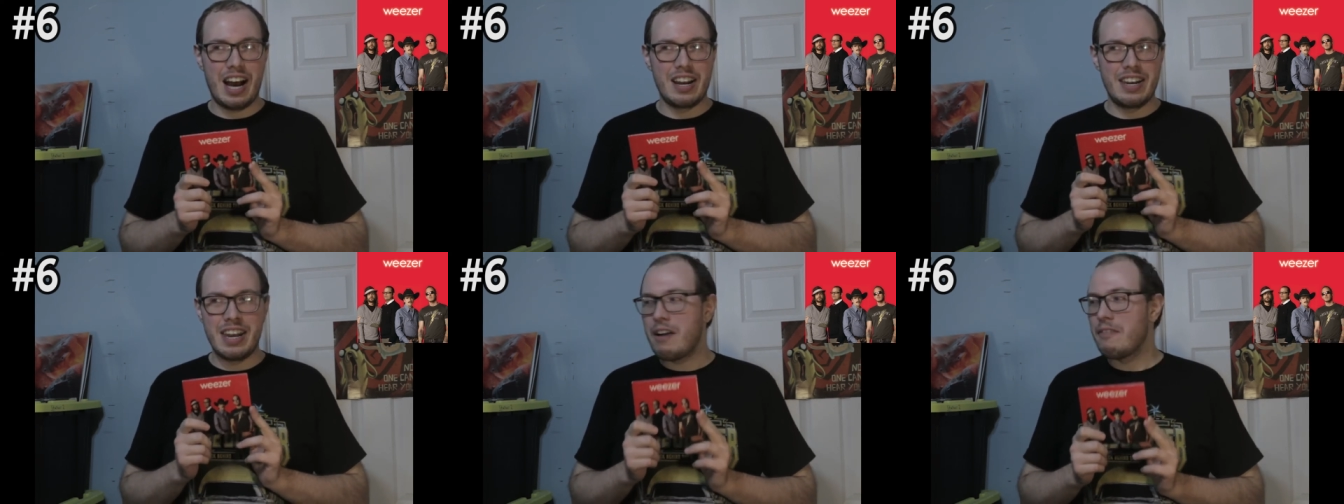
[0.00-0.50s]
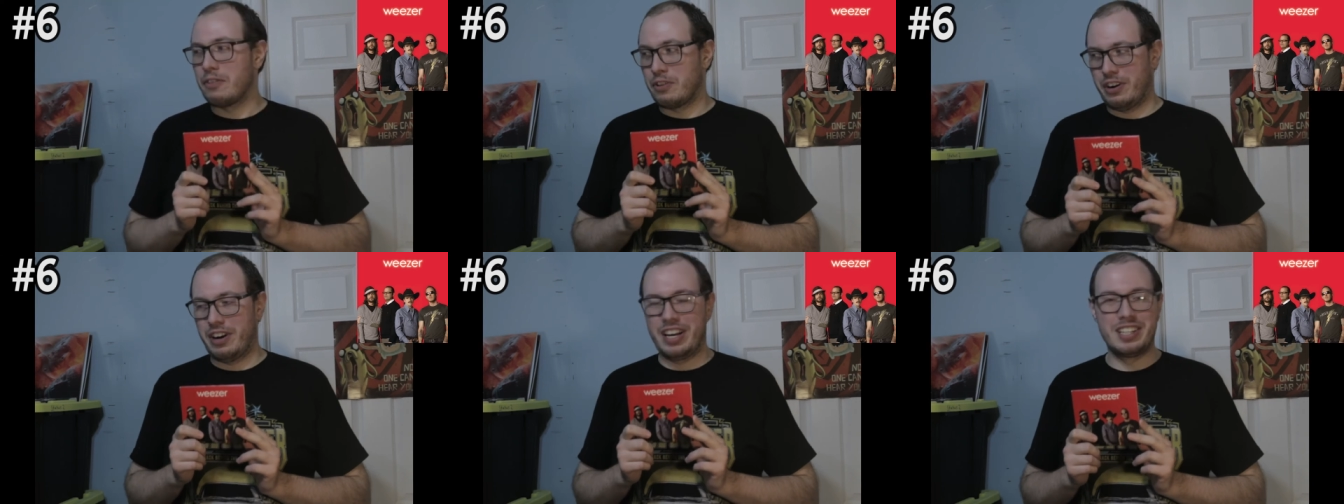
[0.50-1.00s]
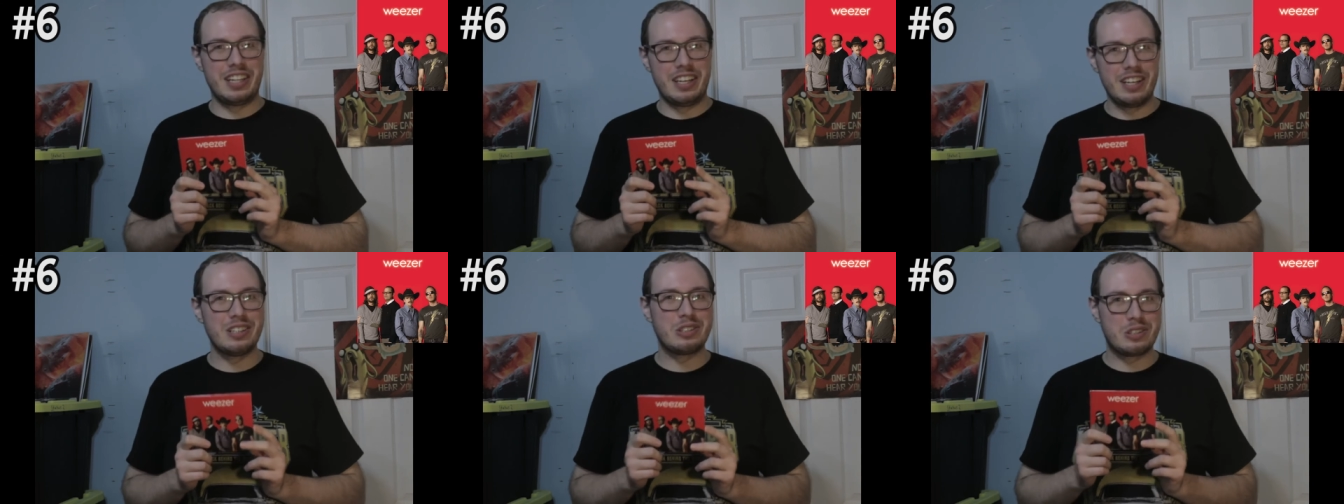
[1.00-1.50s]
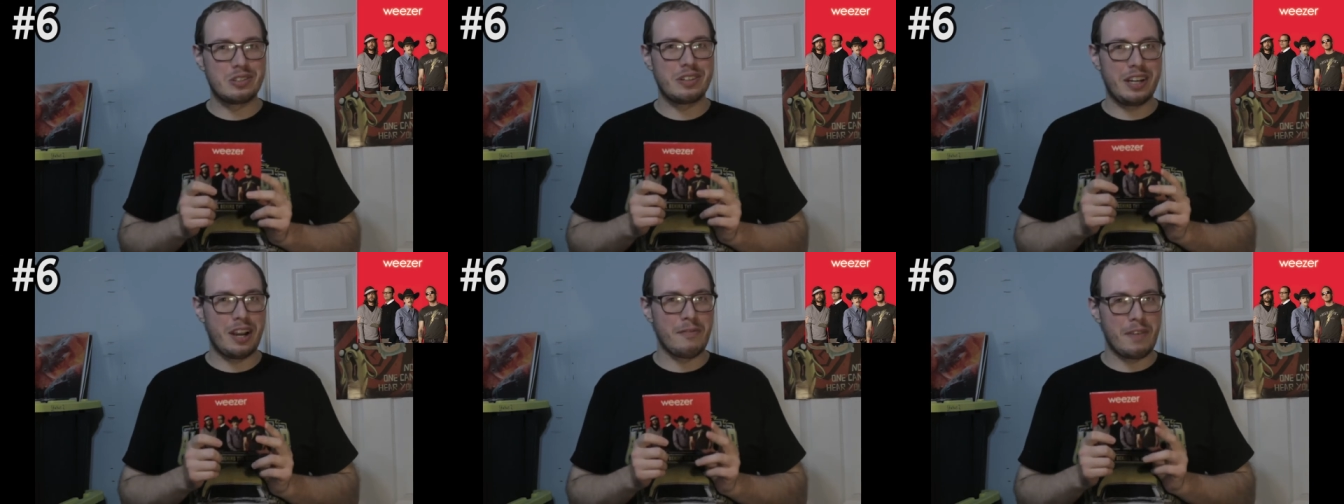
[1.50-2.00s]
never in the
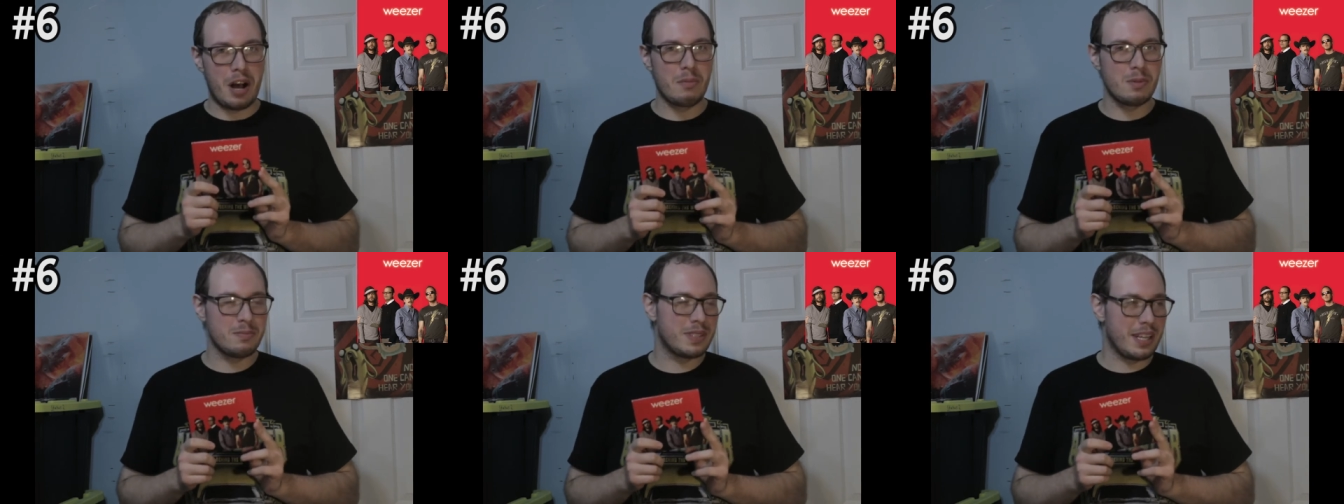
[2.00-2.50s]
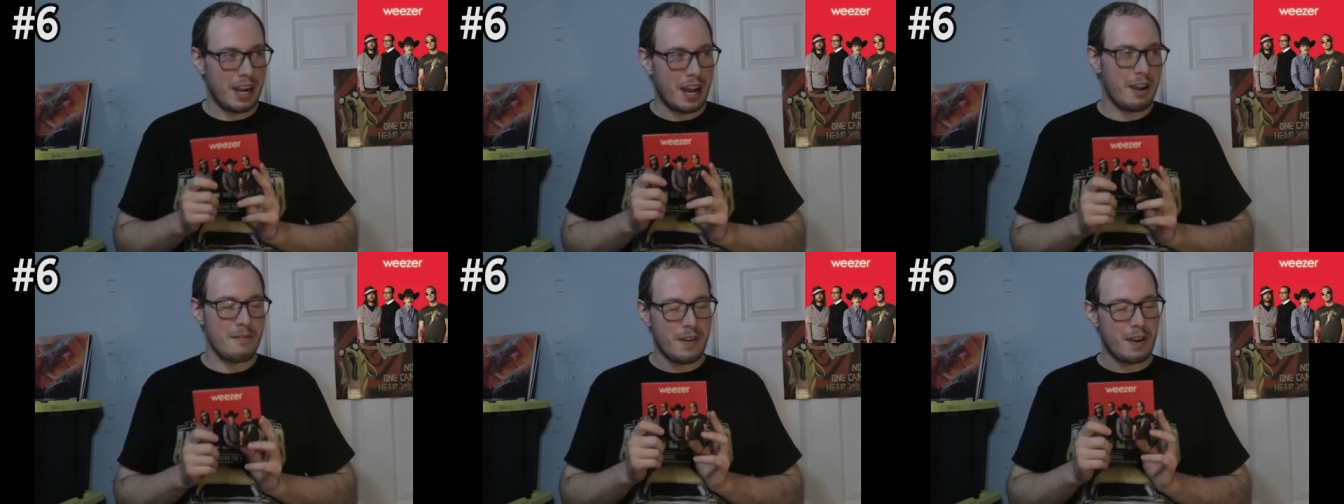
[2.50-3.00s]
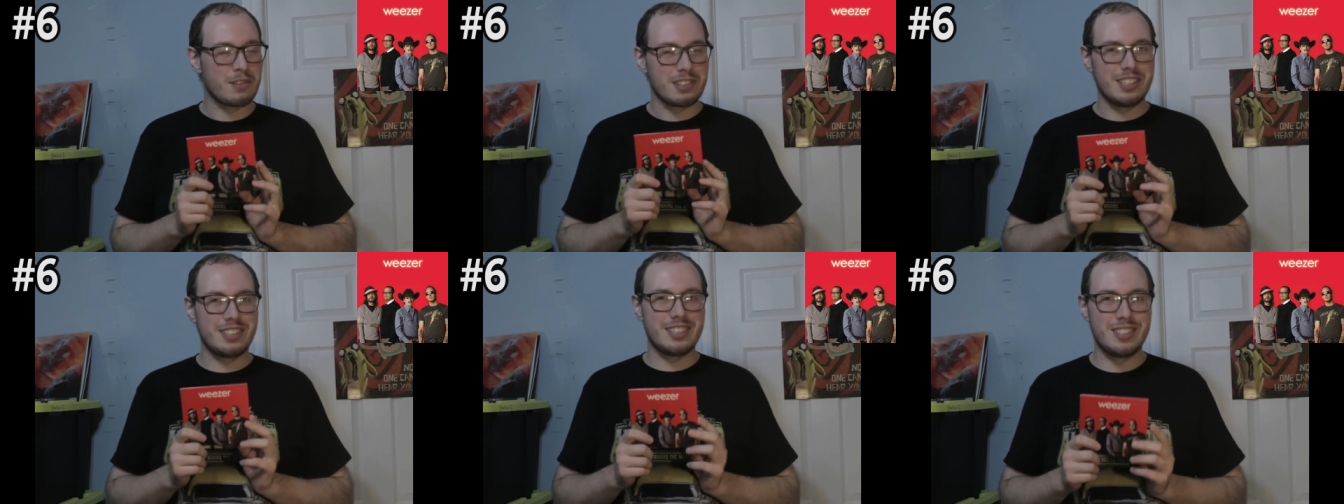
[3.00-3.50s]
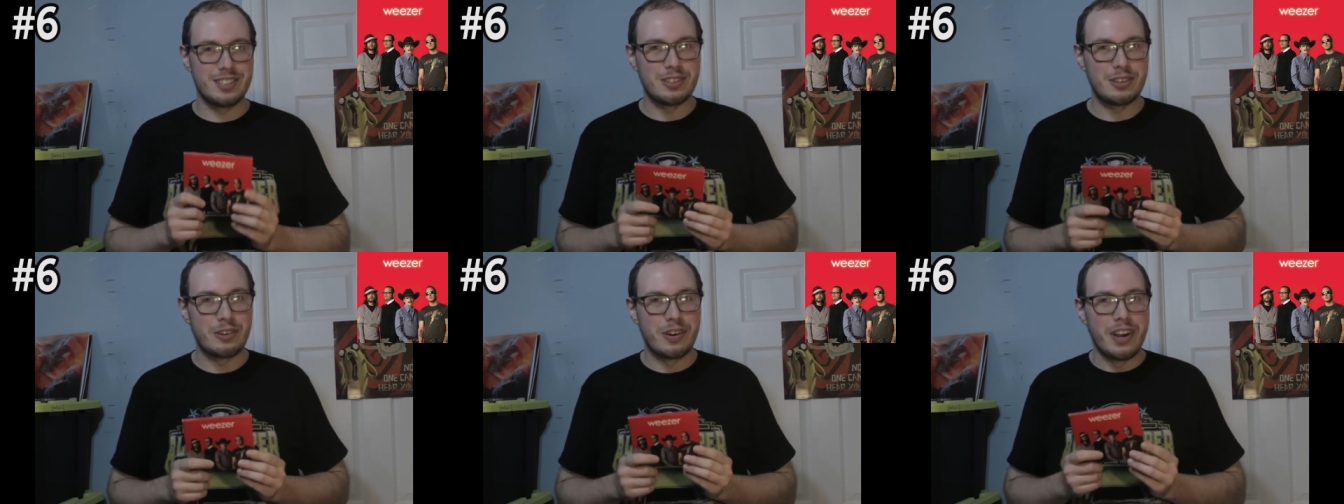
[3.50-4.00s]
history of albums that I've ever listened
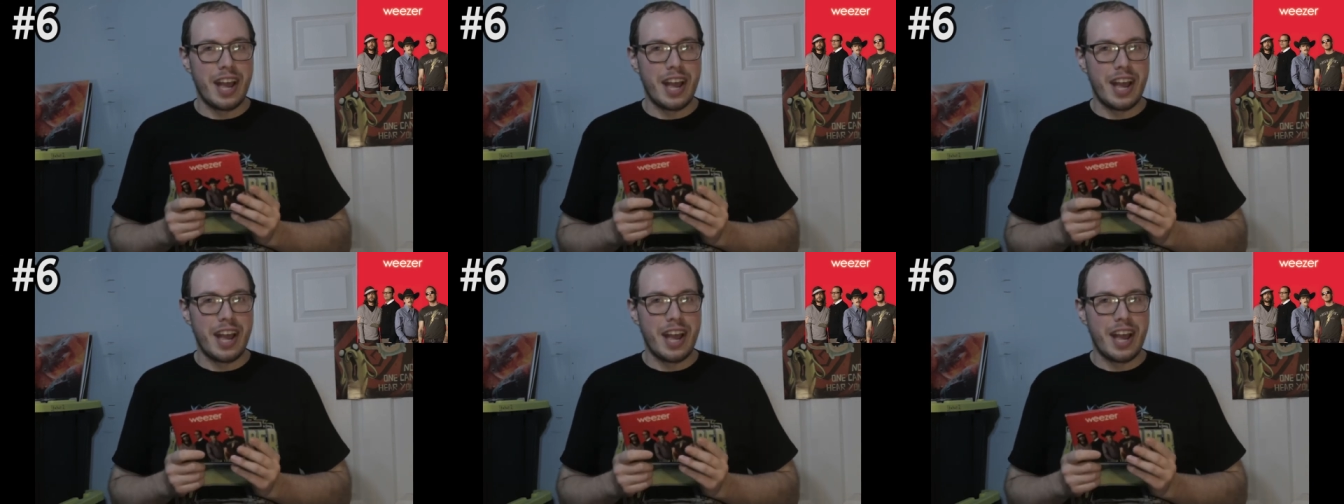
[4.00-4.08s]
to